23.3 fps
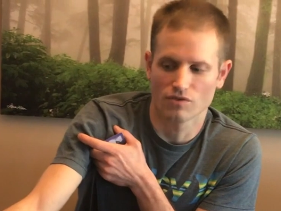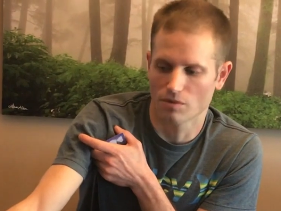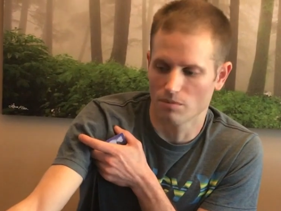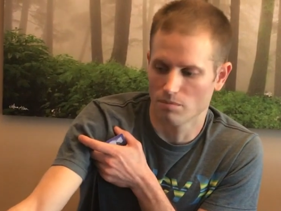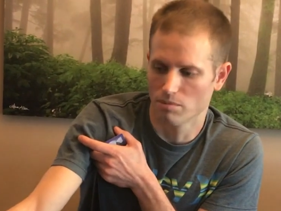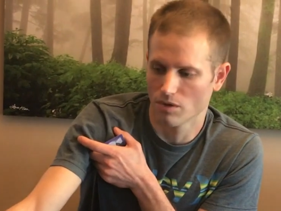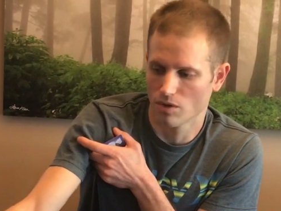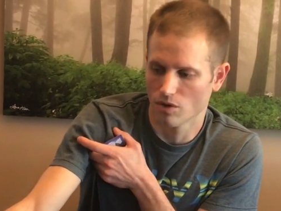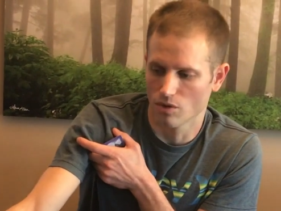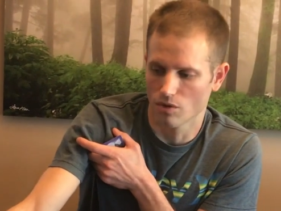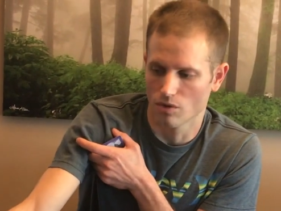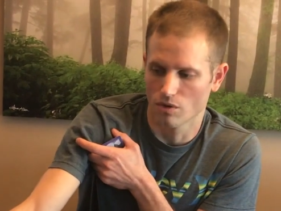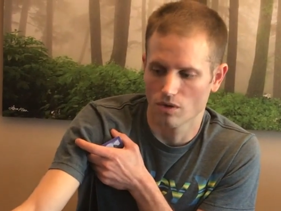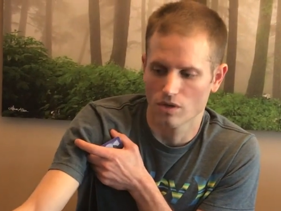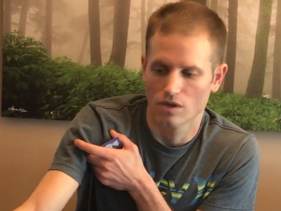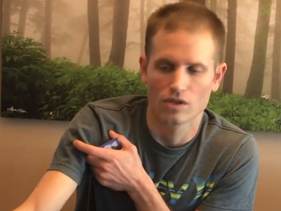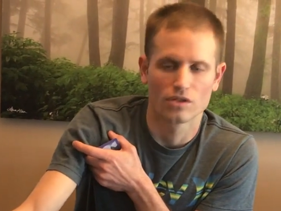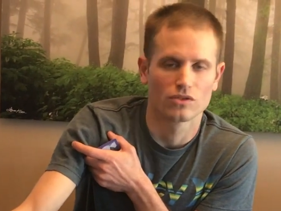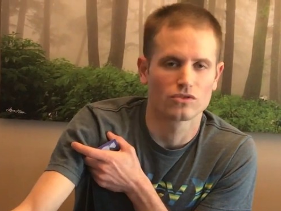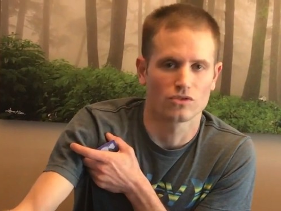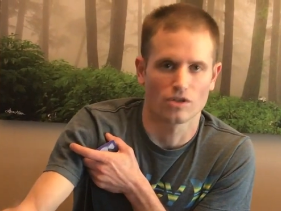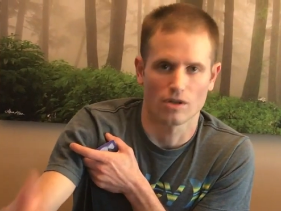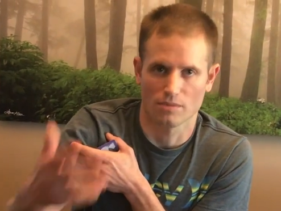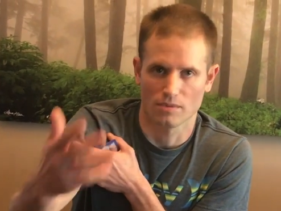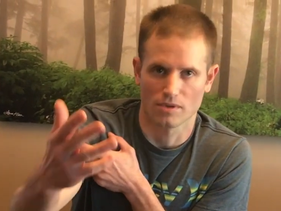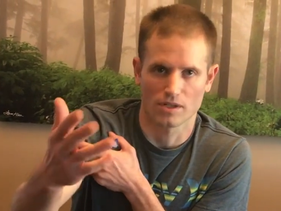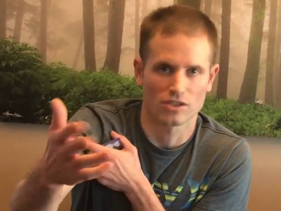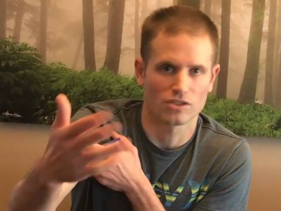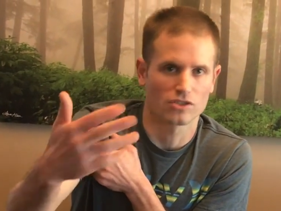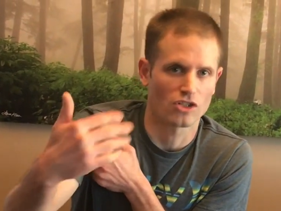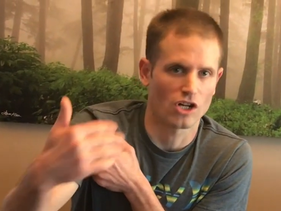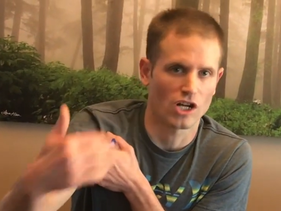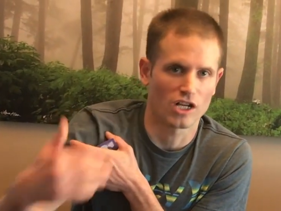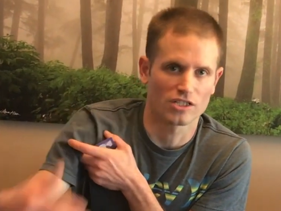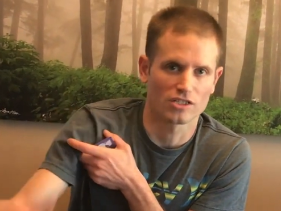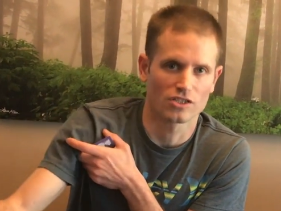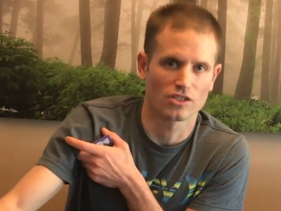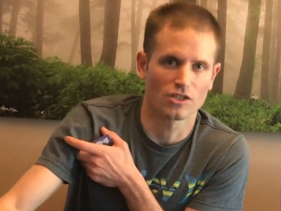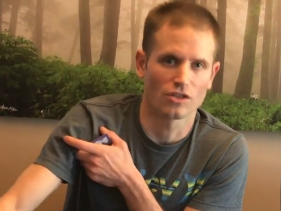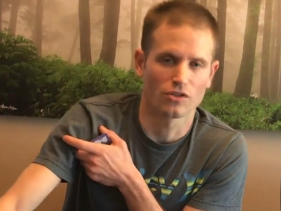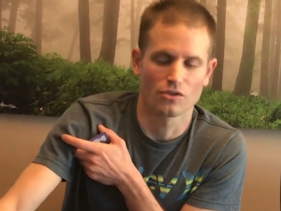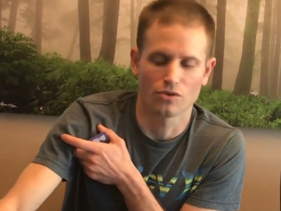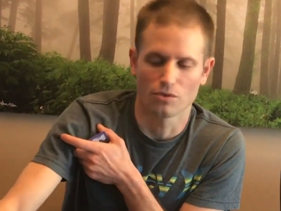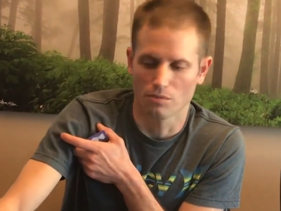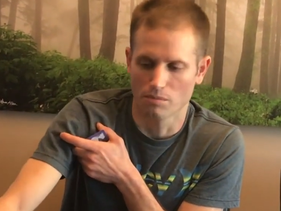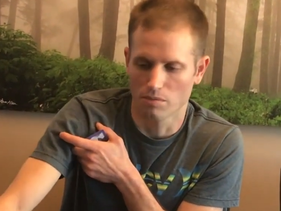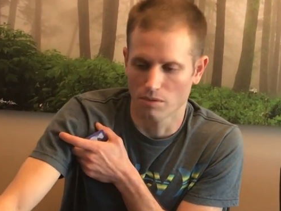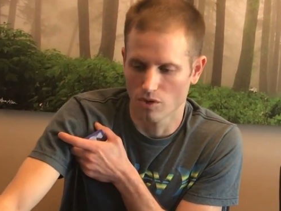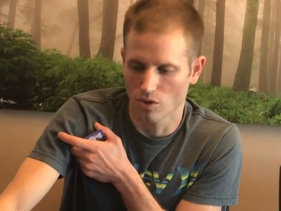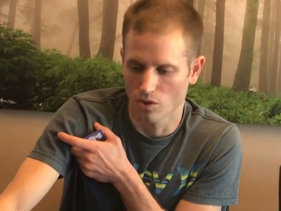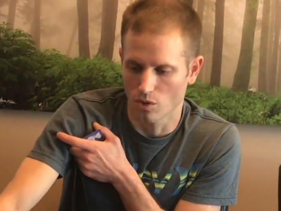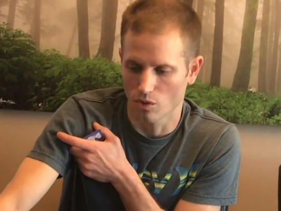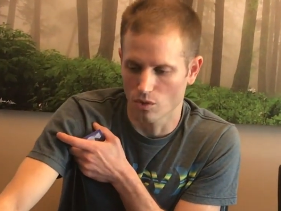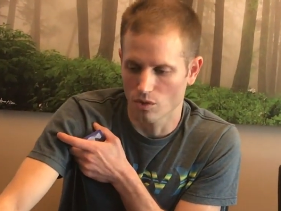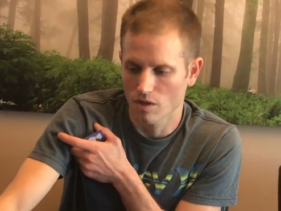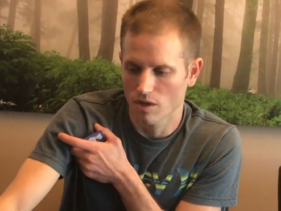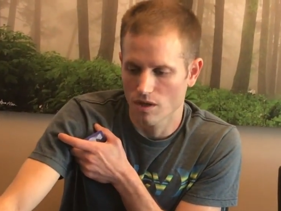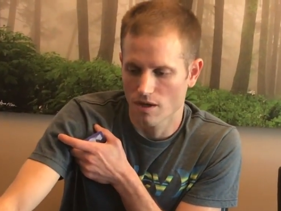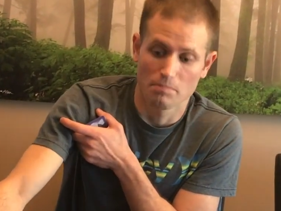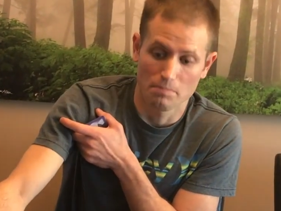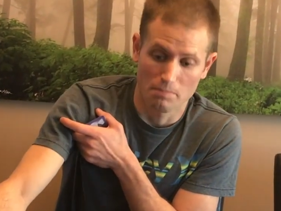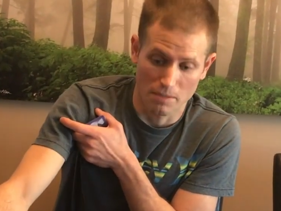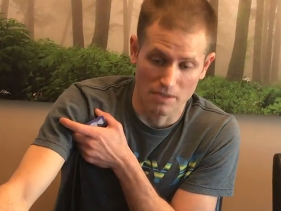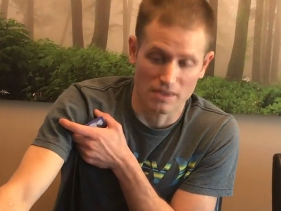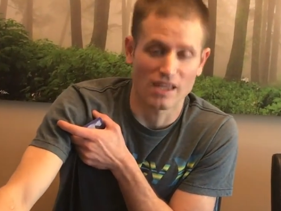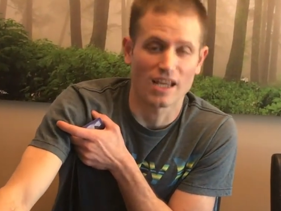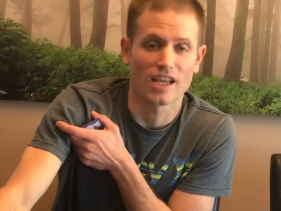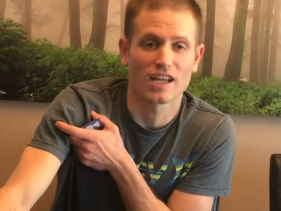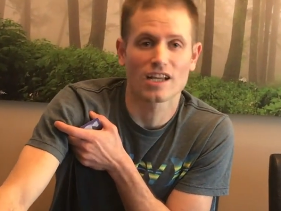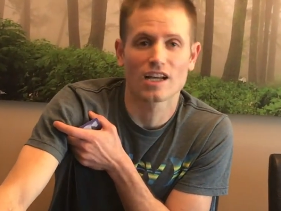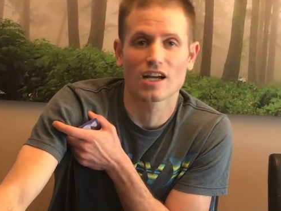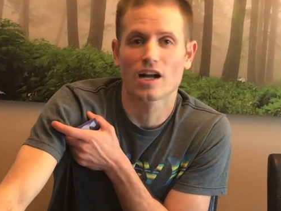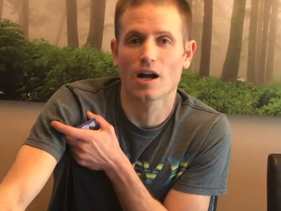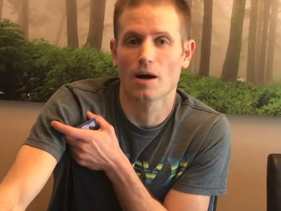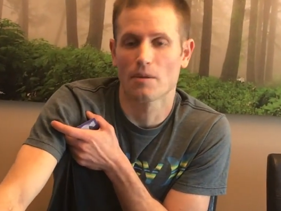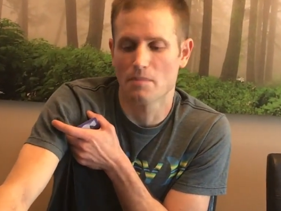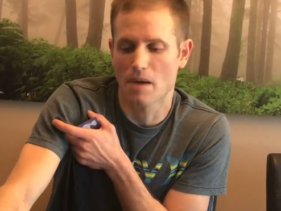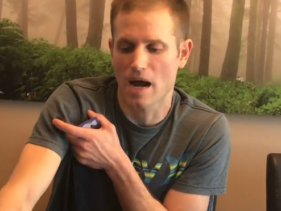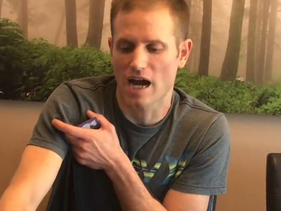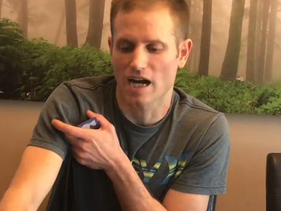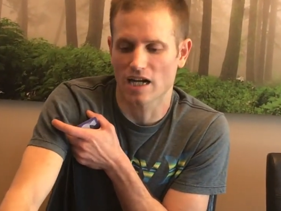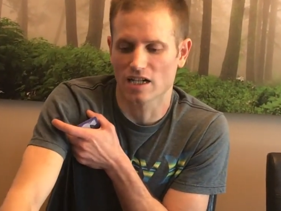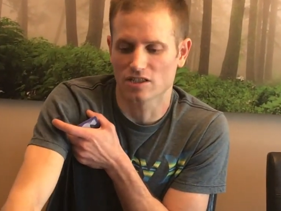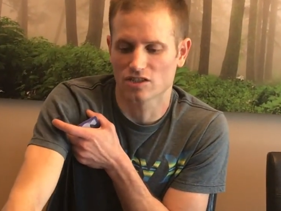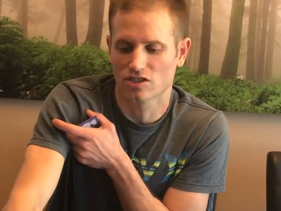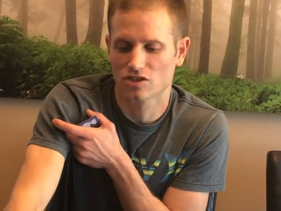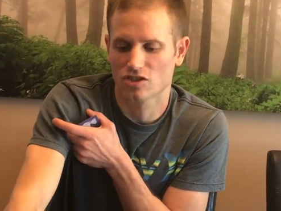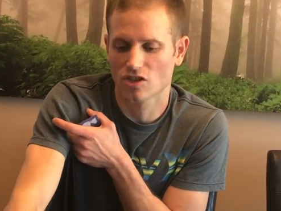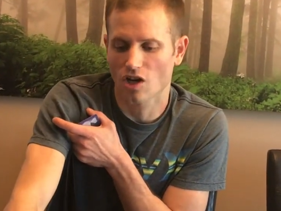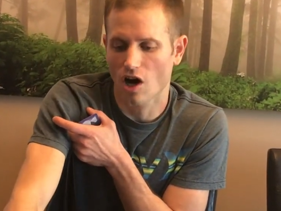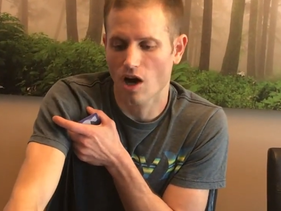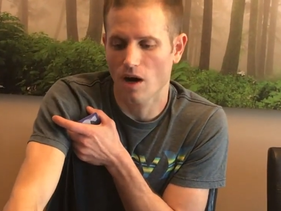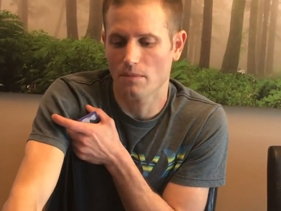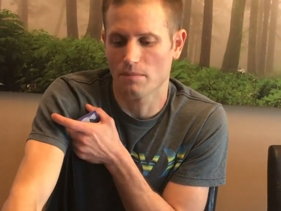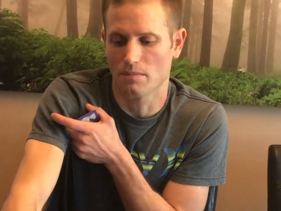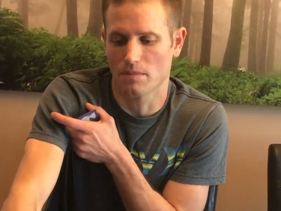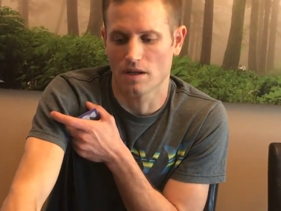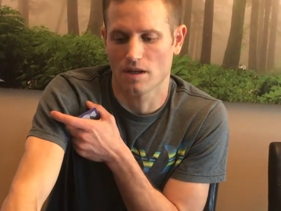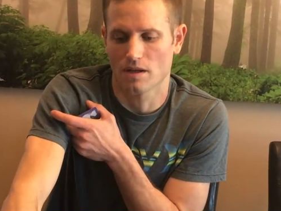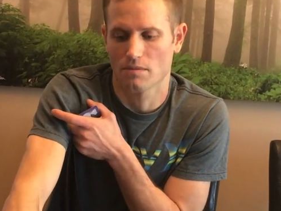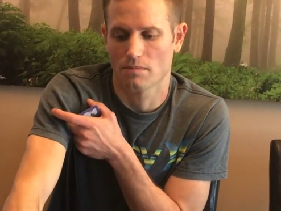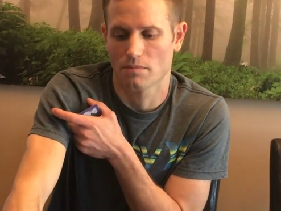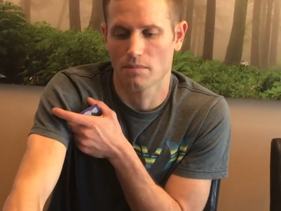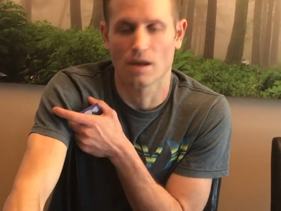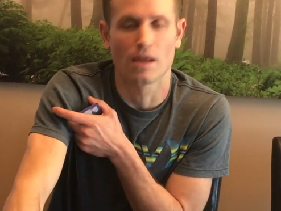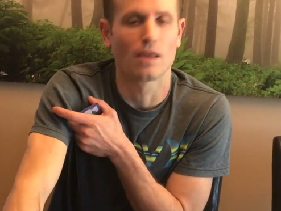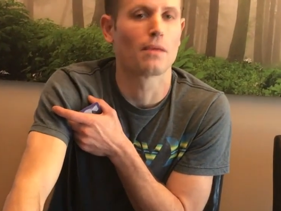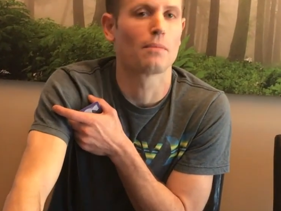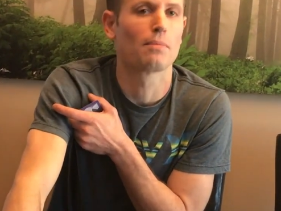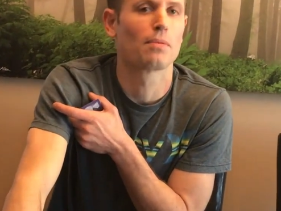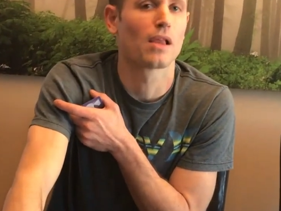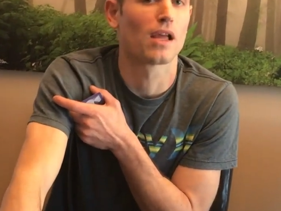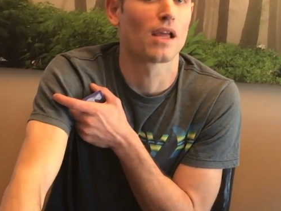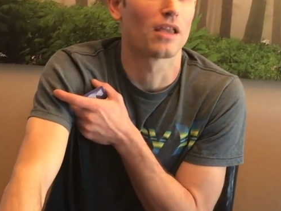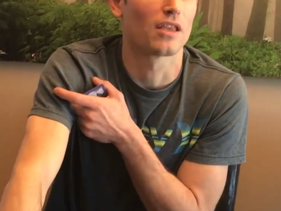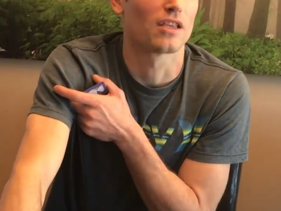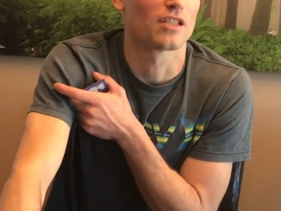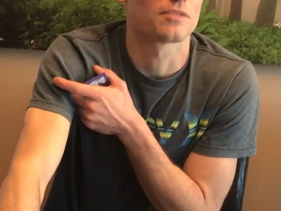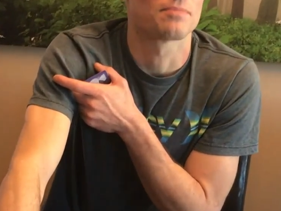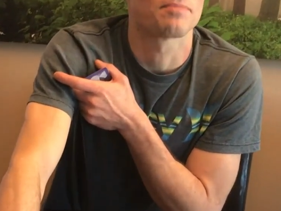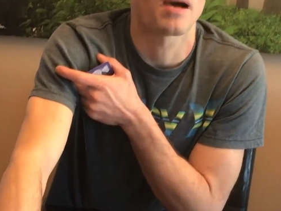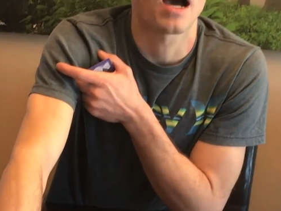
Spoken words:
for blue. So I'm going to try to steal 2 blue. But they can come back and stop me by playing this